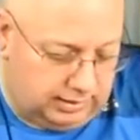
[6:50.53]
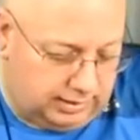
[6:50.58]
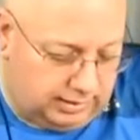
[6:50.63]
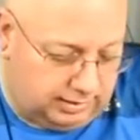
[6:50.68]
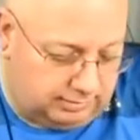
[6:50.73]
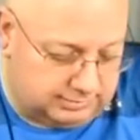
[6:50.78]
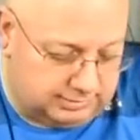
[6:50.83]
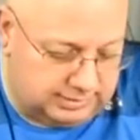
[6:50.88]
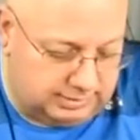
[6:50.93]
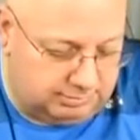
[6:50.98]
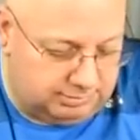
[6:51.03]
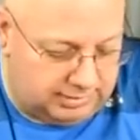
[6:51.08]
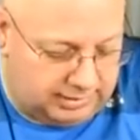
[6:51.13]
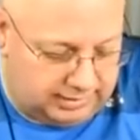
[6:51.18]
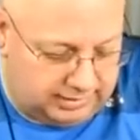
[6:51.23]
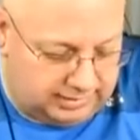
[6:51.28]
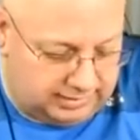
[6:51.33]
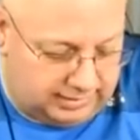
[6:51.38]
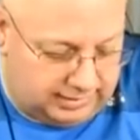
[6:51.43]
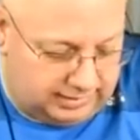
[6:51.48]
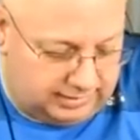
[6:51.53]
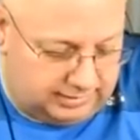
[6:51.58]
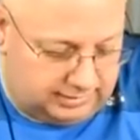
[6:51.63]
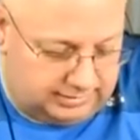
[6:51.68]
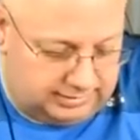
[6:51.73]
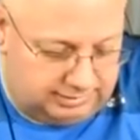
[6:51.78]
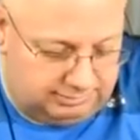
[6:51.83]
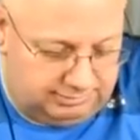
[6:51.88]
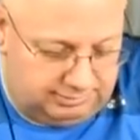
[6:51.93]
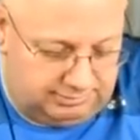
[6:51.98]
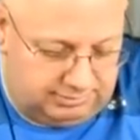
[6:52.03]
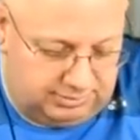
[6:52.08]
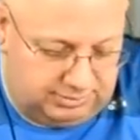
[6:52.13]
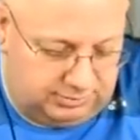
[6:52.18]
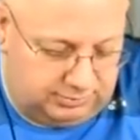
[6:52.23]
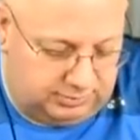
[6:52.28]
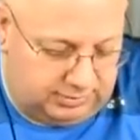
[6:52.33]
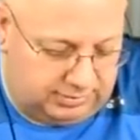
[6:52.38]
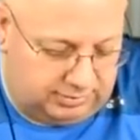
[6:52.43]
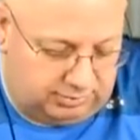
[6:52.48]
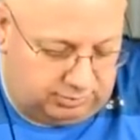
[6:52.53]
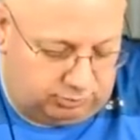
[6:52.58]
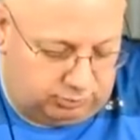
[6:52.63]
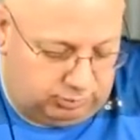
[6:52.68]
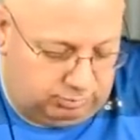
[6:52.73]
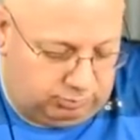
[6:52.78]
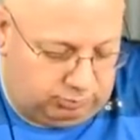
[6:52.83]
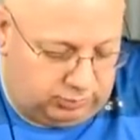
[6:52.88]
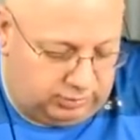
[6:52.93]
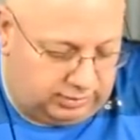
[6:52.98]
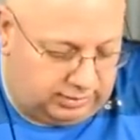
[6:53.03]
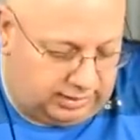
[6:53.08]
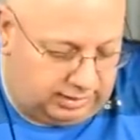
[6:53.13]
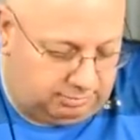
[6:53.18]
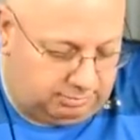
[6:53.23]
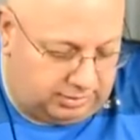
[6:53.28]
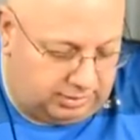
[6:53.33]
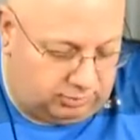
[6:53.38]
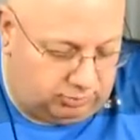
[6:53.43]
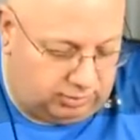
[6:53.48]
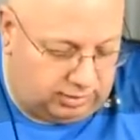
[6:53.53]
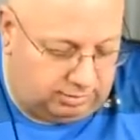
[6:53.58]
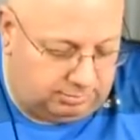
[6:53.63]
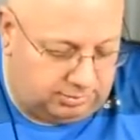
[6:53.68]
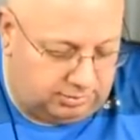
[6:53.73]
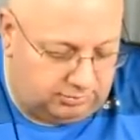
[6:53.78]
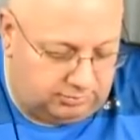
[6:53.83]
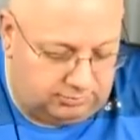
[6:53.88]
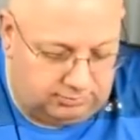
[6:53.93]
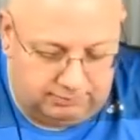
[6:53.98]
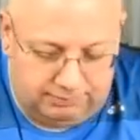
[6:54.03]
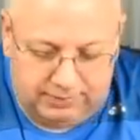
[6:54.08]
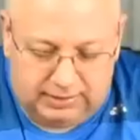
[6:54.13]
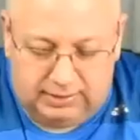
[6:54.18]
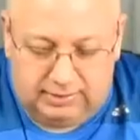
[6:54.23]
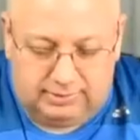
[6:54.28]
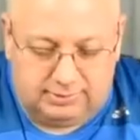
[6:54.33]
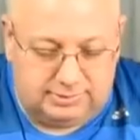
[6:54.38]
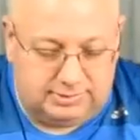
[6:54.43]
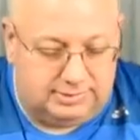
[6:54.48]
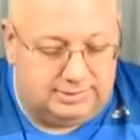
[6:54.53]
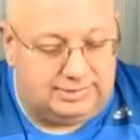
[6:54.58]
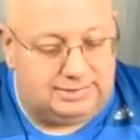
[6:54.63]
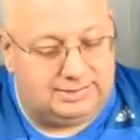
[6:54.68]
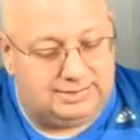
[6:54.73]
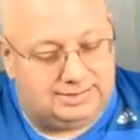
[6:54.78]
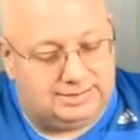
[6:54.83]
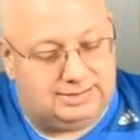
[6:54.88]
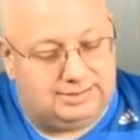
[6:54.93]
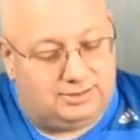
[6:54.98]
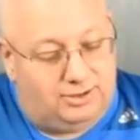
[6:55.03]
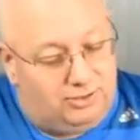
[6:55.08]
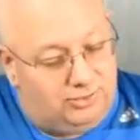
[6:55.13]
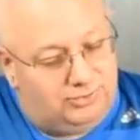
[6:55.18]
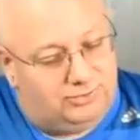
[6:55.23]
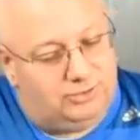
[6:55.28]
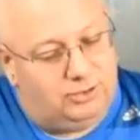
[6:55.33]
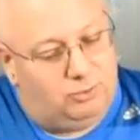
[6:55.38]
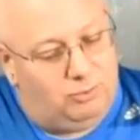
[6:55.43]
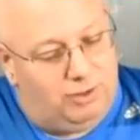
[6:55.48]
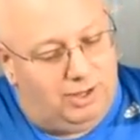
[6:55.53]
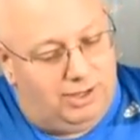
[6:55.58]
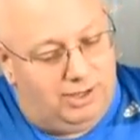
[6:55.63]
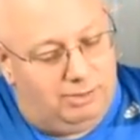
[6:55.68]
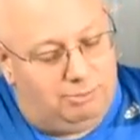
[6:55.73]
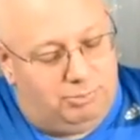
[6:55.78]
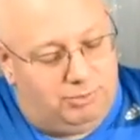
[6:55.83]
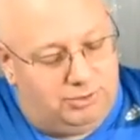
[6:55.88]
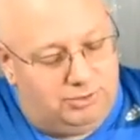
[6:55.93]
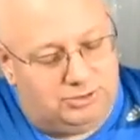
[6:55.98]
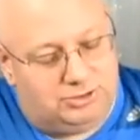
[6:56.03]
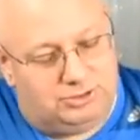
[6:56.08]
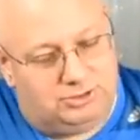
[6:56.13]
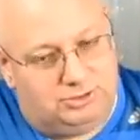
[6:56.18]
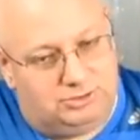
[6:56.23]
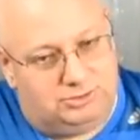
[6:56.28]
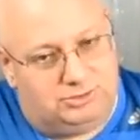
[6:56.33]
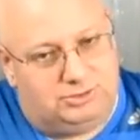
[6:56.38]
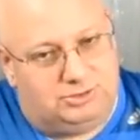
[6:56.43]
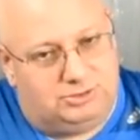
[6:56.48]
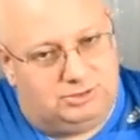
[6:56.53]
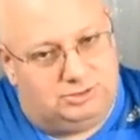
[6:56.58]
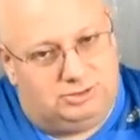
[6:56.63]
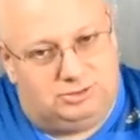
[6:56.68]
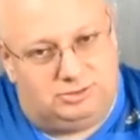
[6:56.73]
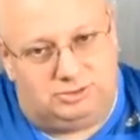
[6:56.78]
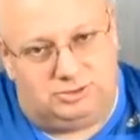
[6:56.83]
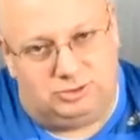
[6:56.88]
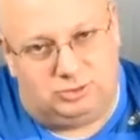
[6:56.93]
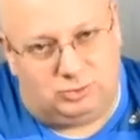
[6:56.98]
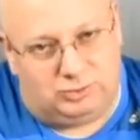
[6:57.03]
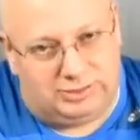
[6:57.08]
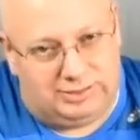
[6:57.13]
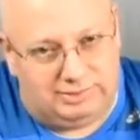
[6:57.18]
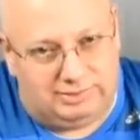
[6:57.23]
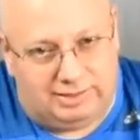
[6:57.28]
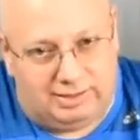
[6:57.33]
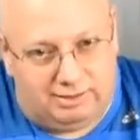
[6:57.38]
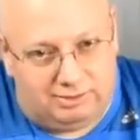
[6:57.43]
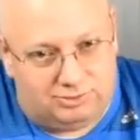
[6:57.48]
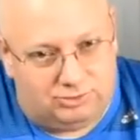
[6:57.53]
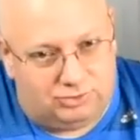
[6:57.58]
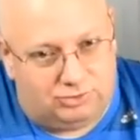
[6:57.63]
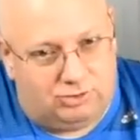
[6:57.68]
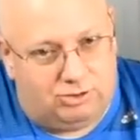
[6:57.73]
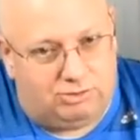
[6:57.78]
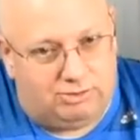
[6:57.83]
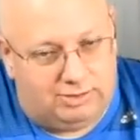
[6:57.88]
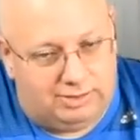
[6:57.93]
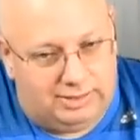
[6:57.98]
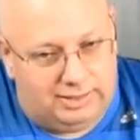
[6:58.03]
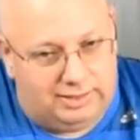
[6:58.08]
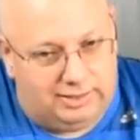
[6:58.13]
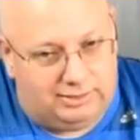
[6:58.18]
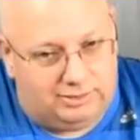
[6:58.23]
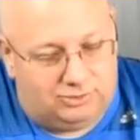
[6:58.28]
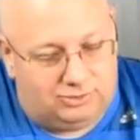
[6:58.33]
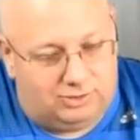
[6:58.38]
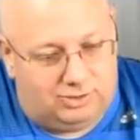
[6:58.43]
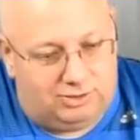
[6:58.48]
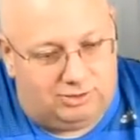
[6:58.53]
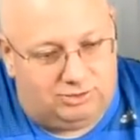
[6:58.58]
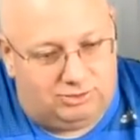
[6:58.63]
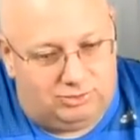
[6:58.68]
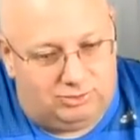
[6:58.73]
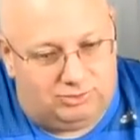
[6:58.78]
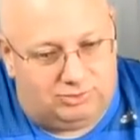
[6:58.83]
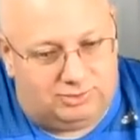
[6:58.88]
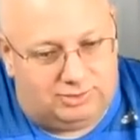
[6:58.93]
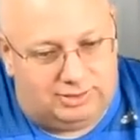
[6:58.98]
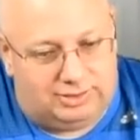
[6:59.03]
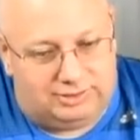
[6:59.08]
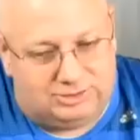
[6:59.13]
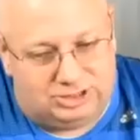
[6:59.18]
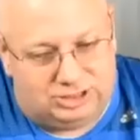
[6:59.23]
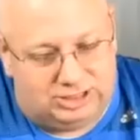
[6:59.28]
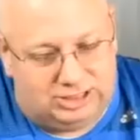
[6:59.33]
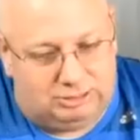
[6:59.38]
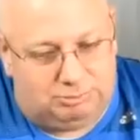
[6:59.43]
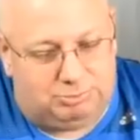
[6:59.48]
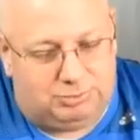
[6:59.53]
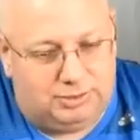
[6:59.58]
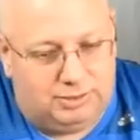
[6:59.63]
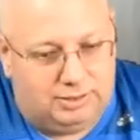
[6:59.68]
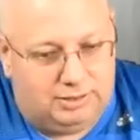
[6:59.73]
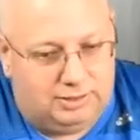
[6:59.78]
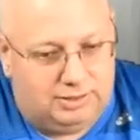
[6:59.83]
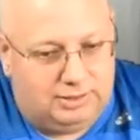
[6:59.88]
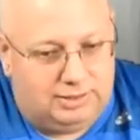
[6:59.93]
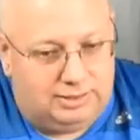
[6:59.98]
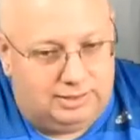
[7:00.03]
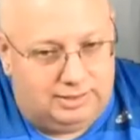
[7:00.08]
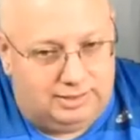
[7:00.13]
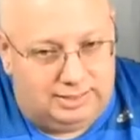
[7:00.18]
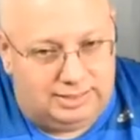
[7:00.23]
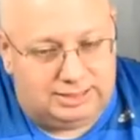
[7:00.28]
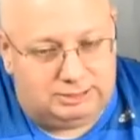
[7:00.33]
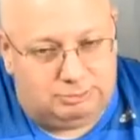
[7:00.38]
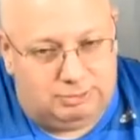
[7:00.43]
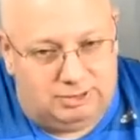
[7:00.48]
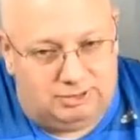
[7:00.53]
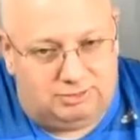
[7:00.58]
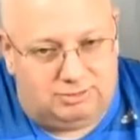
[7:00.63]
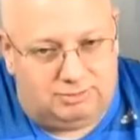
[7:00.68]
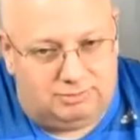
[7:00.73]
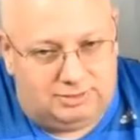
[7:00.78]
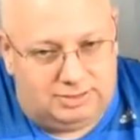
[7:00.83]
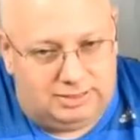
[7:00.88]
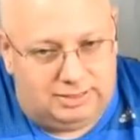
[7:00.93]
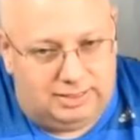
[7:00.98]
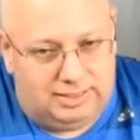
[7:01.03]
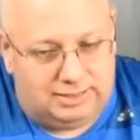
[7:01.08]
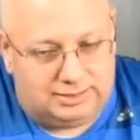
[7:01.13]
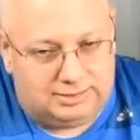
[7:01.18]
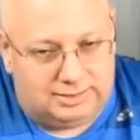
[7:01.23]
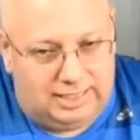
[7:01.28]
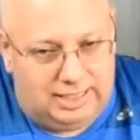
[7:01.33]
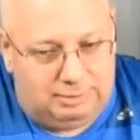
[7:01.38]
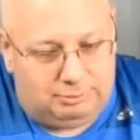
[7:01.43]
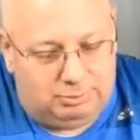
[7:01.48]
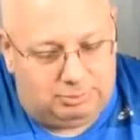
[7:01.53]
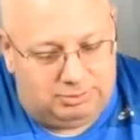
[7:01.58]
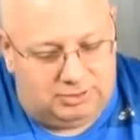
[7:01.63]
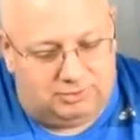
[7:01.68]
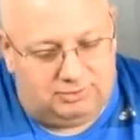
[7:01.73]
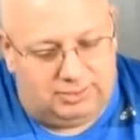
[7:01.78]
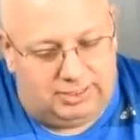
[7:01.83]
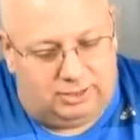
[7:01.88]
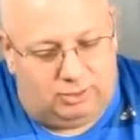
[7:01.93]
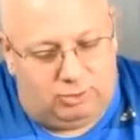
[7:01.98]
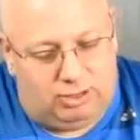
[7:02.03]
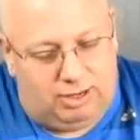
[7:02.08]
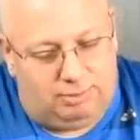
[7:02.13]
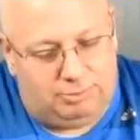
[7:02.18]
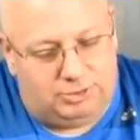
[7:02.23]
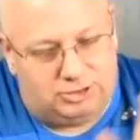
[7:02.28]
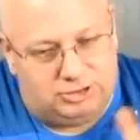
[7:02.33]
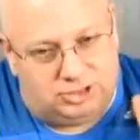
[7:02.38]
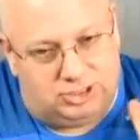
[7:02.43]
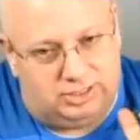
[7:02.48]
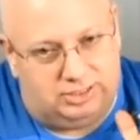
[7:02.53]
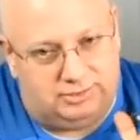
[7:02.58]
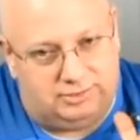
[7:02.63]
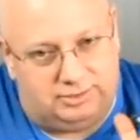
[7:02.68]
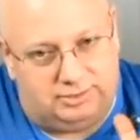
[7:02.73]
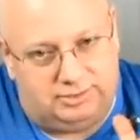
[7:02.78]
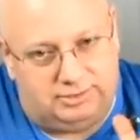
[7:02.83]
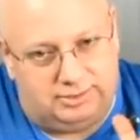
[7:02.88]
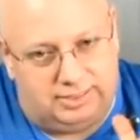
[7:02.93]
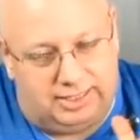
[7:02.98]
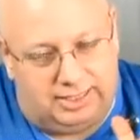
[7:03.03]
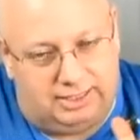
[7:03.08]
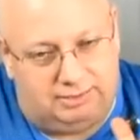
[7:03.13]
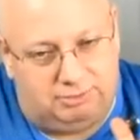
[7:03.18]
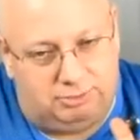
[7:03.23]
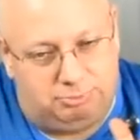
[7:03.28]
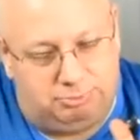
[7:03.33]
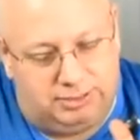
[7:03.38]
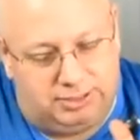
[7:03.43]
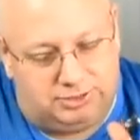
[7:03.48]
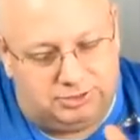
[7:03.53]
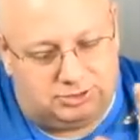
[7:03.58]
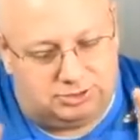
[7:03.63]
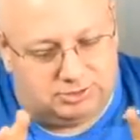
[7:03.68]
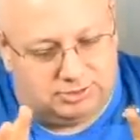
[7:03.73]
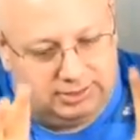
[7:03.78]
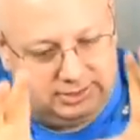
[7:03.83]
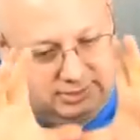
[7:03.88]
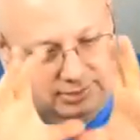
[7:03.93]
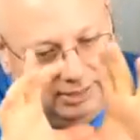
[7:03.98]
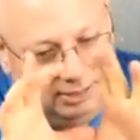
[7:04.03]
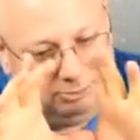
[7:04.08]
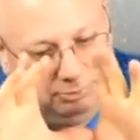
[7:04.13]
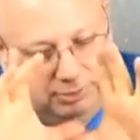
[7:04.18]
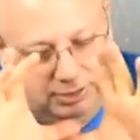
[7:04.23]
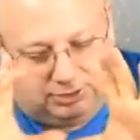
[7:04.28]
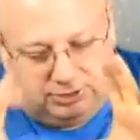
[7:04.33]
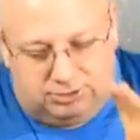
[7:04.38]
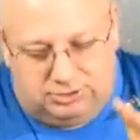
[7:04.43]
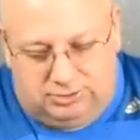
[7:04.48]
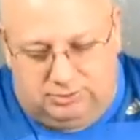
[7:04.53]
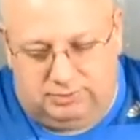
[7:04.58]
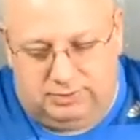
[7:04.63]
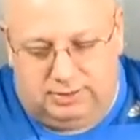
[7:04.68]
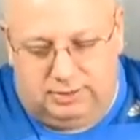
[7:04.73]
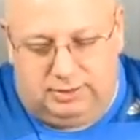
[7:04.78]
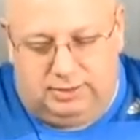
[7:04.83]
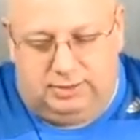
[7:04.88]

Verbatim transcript: And same thing on the Nikon D5200 3.9 micrometers. See, this is also why bird shooters that are using a $20,000 lens are using a cheap, inexpensive DX camera because they crop the shit out of their pictures. Like, take a picture,